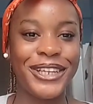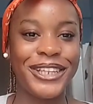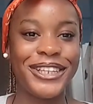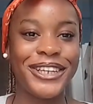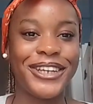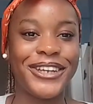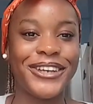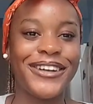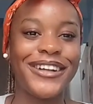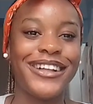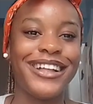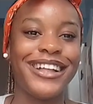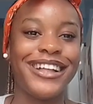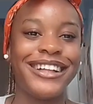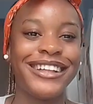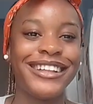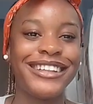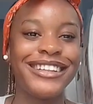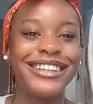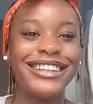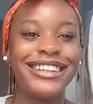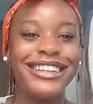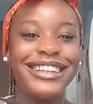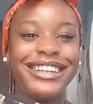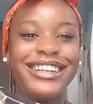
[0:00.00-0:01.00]
video.
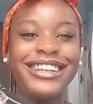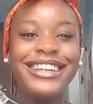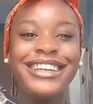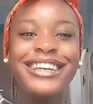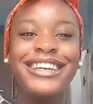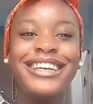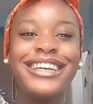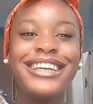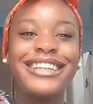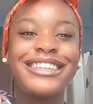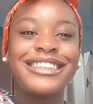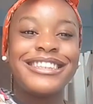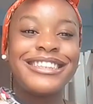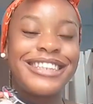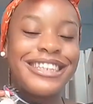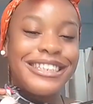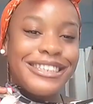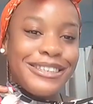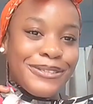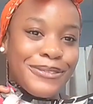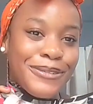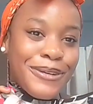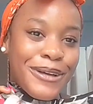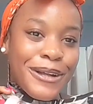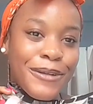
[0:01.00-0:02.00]
this
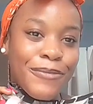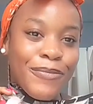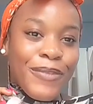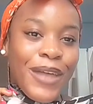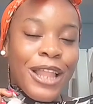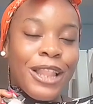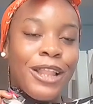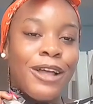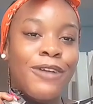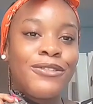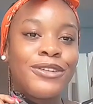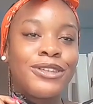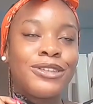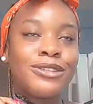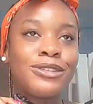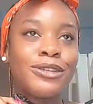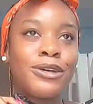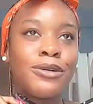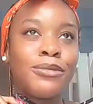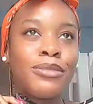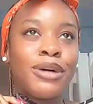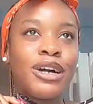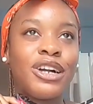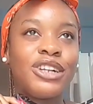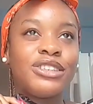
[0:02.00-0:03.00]
one, I love it
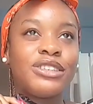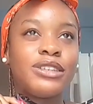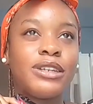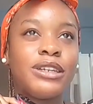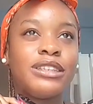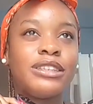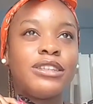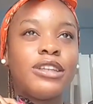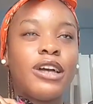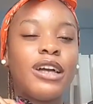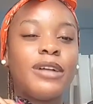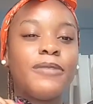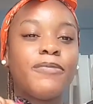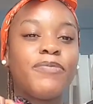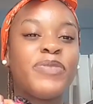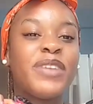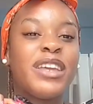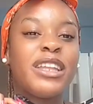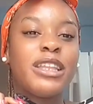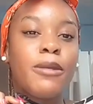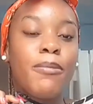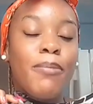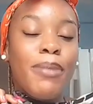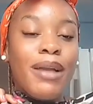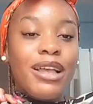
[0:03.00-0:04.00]
so much. It does,
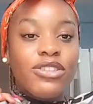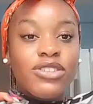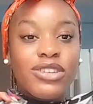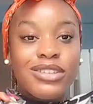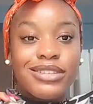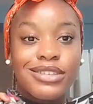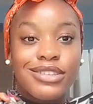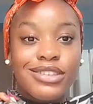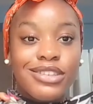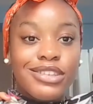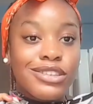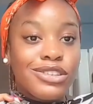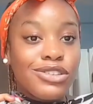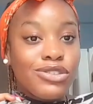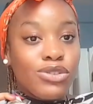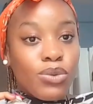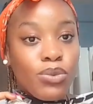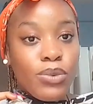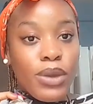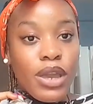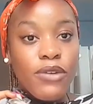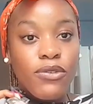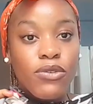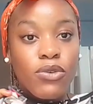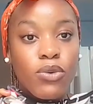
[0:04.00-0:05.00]
it depends on the jeans you
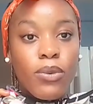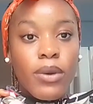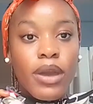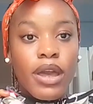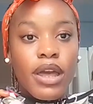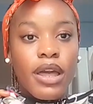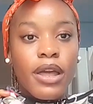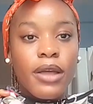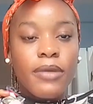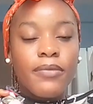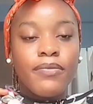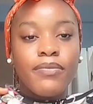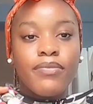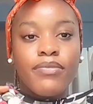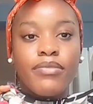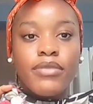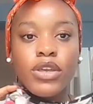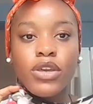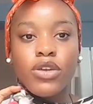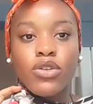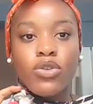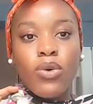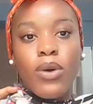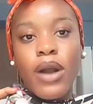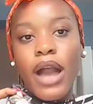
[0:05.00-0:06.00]
wear. If you wear,
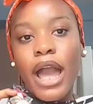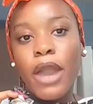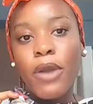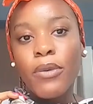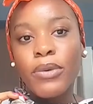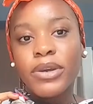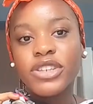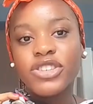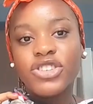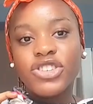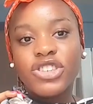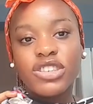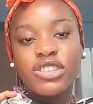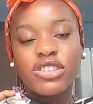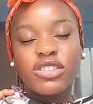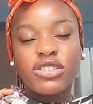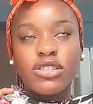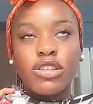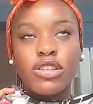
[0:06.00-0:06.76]
you know, high weight jeans,